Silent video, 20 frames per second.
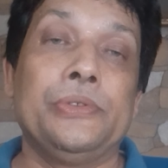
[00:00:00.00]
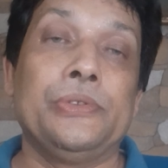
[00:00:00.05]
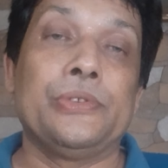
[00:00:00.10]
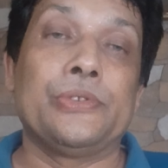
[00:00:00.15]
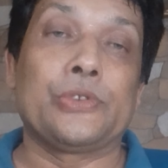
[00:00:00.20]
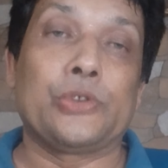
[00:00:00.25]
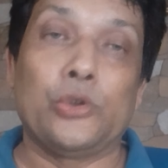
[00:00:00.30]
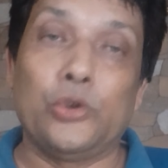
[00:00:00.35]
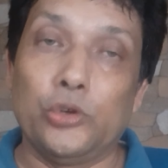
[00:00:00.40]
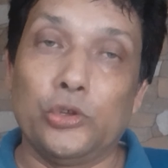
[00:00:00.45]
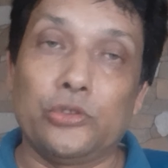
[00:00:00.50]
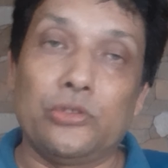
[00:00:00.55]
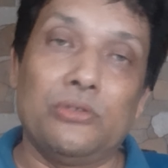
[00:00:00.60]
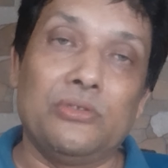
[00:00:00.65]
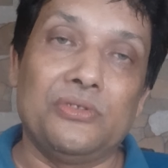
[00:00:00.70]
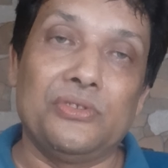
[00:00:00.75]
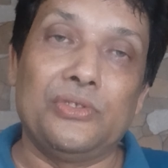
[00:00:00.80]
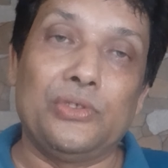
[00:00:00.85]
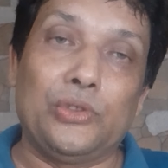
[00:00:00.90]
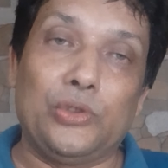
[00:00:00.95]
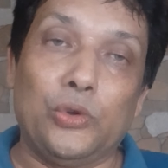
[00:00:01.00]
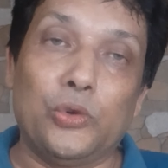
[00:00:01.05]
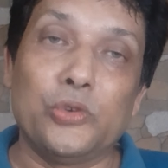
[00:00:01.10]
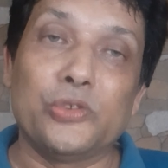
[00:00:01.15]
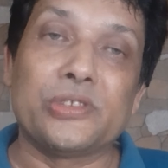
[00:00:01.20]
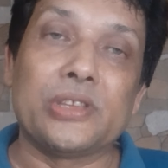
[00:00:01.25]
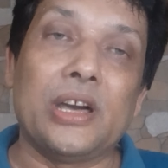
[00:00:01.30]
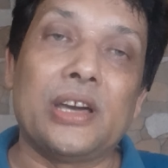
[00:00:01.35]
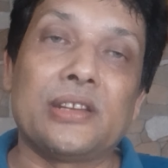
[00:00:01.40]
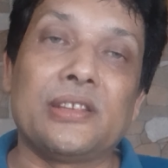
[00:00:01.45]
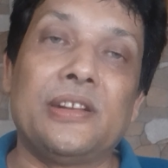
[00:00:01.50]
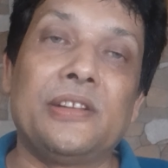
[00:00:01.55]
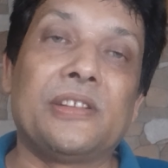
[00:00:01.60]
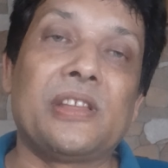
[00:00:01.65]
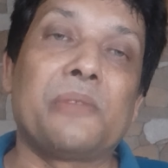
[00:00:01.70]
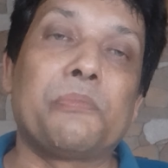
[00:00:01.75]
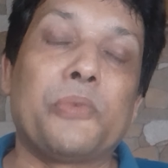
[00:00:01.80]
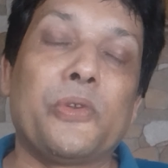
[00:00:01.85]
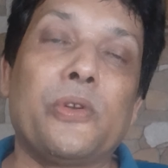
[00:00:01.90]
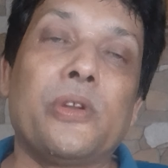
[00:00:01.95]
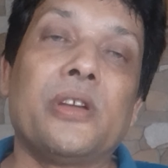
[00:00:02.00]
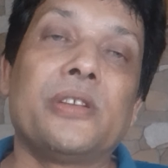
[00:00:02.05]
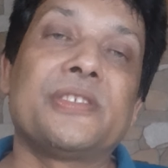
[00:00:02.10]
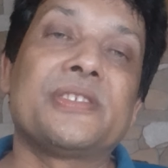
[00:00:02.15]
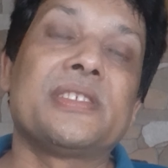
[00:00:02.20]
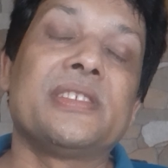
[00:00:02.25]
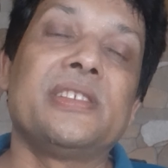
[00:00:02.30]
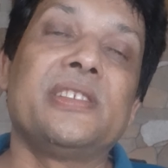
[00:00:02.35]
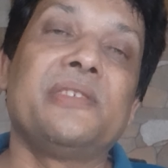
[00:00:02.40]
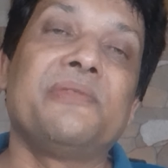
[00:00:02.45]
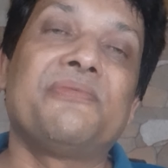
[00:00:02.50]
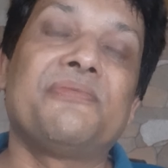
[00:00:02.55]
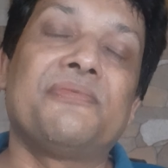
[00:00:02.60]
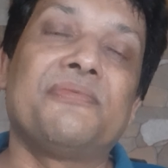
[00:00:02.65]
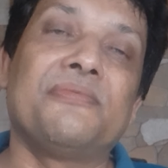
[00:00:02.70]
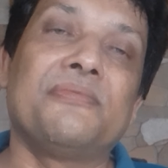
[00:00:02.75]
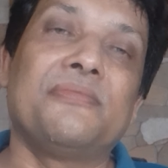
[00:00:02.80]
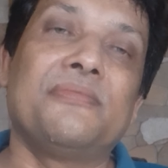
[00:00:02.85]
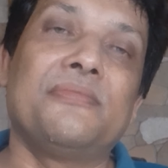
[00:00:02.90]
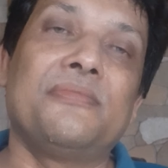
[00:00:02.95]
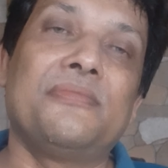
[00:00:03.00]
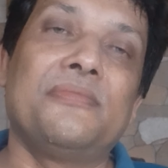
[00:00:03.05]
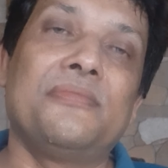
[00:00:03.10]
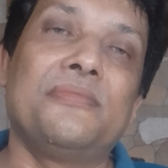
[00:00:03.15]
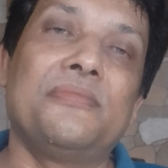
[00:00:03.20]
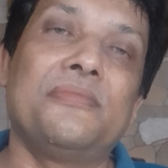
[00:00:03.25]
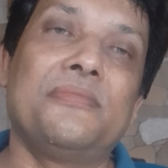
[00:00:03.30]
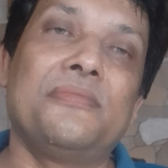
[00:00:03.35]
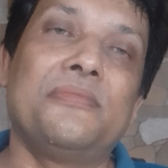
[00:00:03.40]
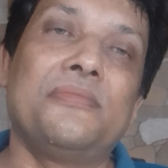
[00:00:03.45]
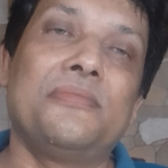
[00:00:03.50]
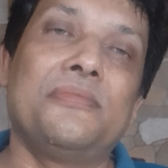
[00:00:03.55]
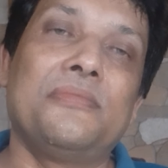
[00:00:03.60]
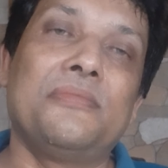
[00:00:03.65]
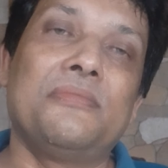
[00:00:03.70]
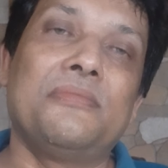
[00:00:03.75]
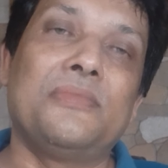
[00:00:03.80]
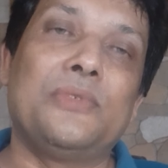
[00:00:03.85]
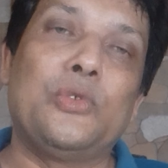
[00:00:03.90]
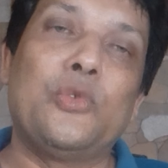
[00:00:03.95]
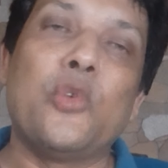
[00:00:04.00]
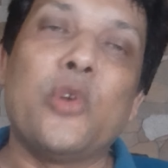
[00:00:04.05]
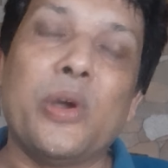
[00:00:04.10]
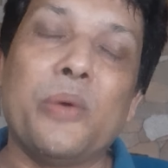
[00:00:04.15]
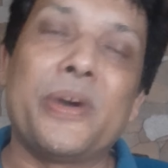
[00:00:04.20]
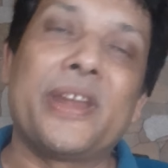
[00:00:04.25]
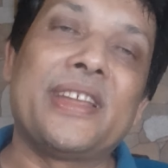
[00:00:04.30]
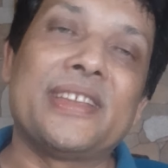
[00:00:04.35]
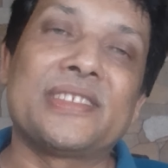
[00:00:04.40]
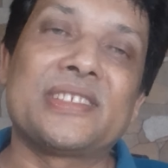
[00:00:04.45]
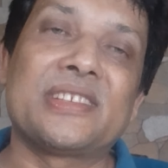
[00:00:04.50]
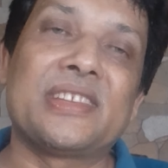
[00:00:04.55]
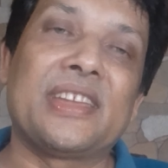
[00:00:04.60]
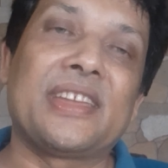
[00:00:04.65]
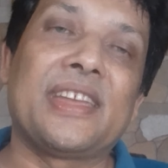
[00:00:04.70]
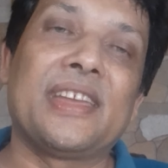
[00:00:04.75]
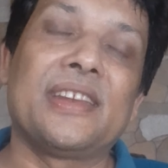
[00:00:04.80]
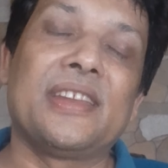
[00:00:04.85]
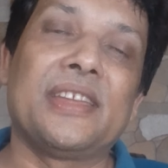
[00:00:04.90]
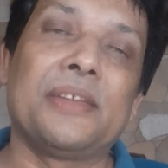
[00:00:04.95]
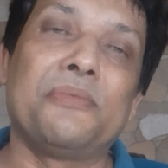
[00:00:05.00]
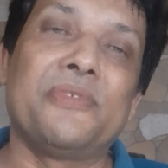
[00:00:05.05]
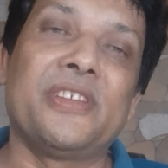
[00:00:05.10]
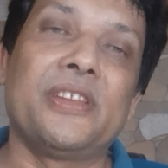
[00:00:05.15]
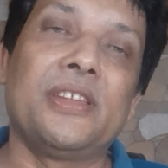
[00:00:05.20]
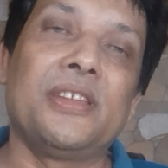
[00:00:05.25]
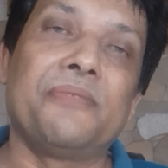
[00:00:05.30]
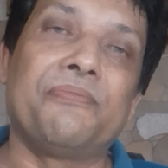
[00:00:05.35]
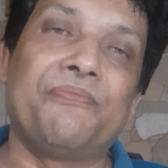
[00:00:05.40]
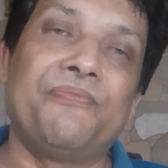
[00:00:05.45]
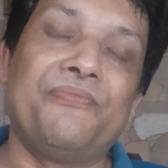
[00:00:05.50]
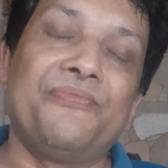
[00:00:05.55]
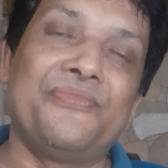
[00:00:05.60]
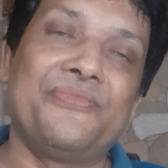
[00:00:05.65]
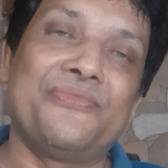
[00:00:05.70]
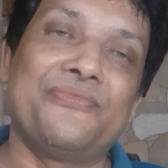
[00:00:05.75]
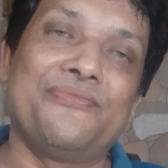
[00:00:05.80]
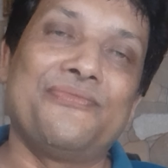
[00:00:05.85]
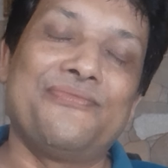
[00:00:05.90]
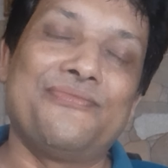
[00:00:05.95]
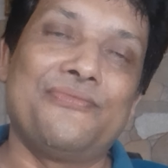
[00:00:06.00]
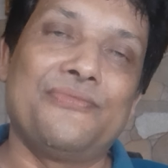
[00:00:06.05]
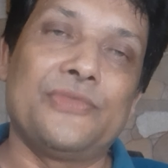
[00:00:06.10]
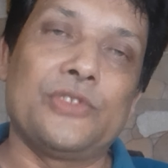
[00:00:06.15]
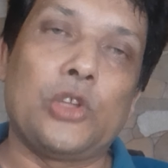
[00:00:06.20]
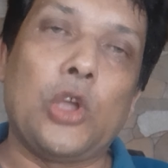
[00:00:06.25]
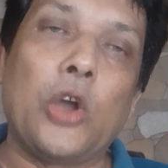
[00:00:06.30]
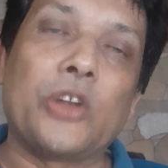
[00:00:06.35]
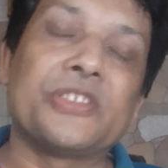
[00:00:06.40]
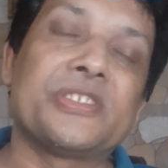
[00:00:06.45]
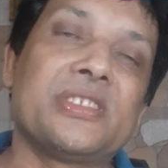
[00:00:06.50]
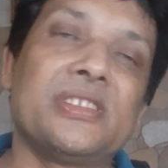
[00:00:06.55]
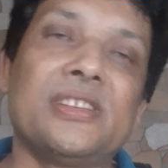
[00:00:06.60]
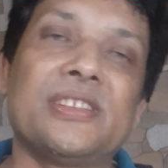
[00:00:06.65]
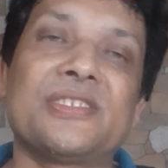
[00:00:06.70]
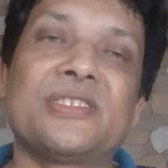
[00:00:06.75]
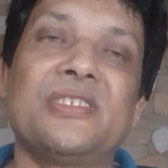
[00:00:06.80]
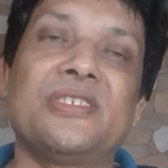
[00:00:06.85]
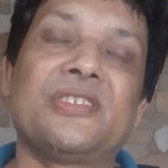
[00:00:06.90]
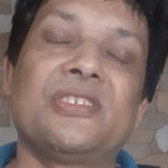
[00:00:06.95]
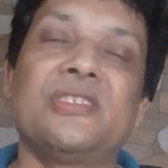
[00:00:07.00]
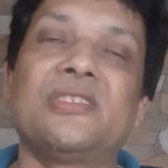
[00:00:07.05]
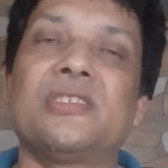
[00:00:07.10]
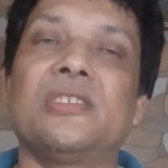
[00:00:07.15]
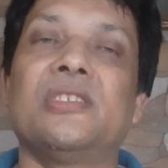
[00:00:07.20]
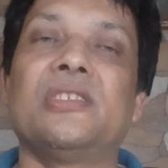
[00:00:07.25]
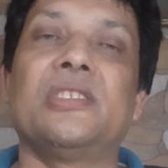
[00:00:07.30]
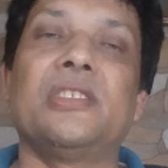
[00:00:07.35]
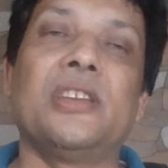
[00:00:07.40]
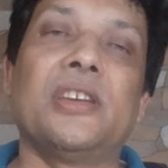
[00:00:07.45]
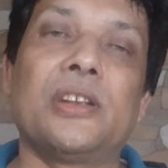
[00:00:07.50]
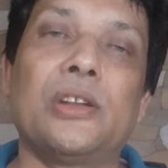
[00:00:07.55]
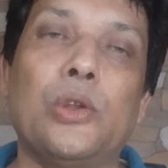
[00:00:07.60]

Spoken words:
So those are entrepreneurs. If whoever has taken a very conscious decision, they are